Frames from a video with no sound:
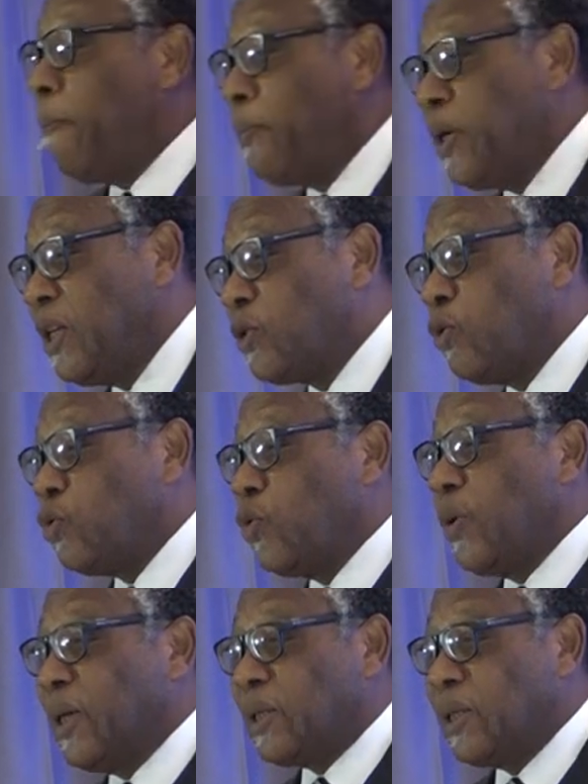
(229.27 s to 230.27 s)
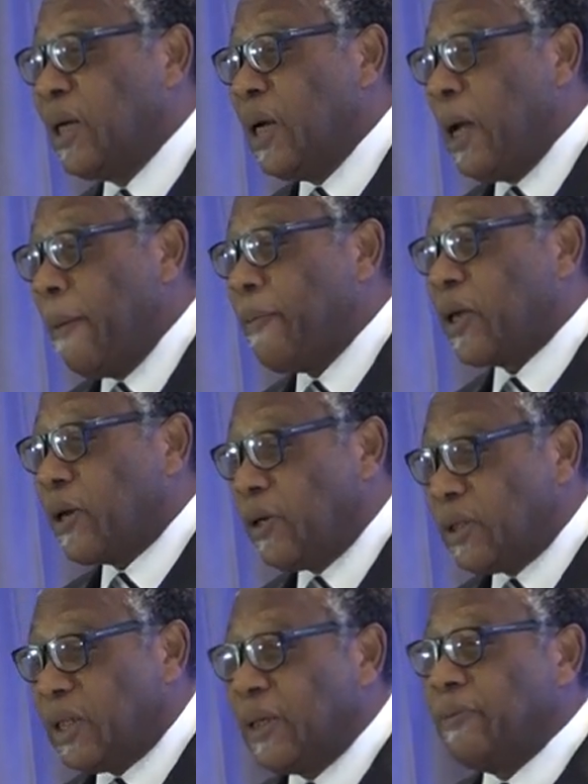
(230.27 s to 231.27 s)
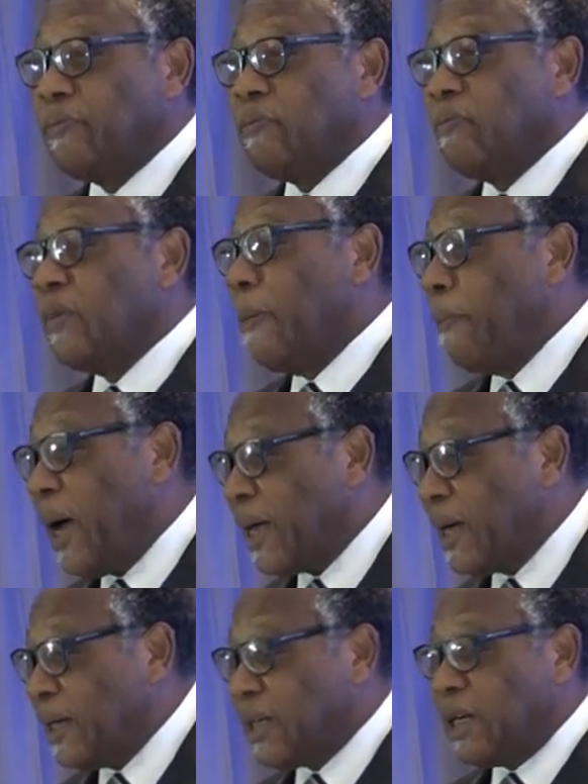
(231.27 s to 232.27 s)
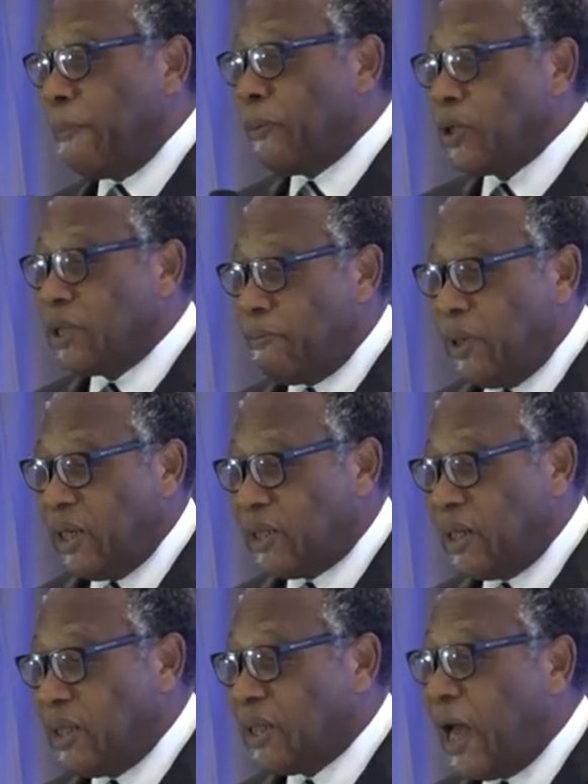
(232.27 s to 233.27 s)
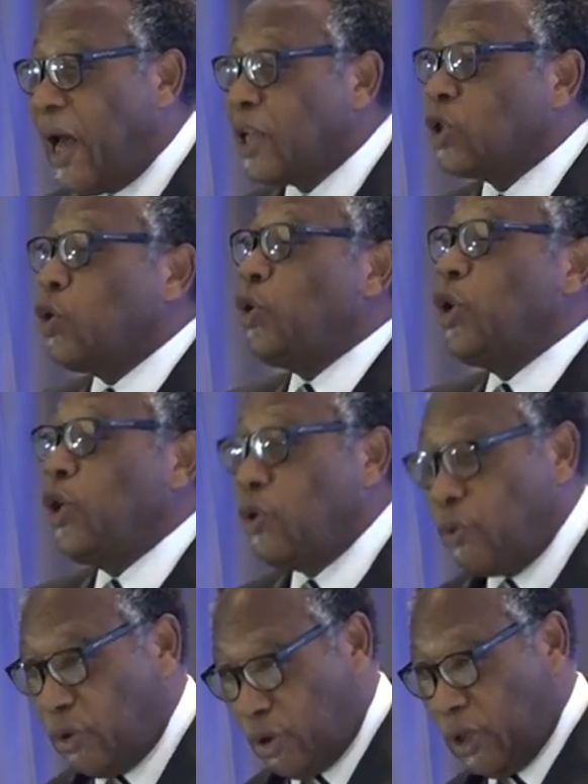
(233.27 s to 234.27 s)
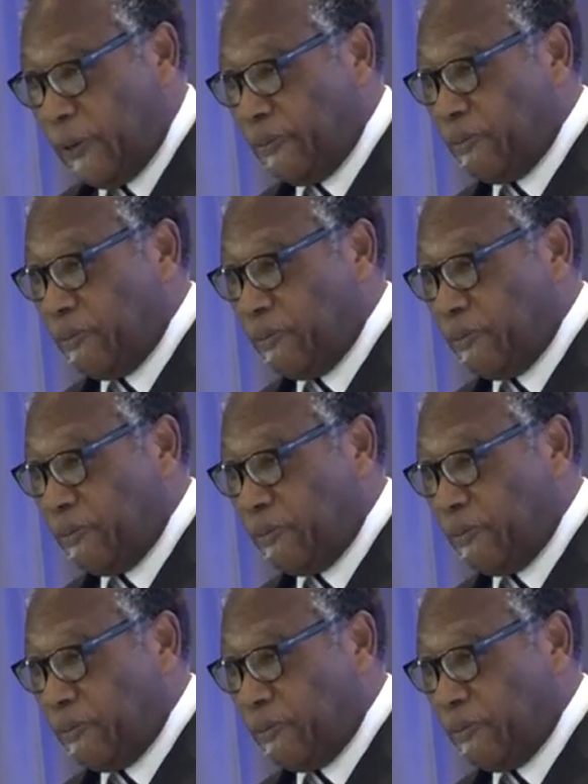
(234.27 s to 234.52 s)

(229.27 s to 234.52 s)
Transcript: companies to do it? Because the market and the possibilities are so huge.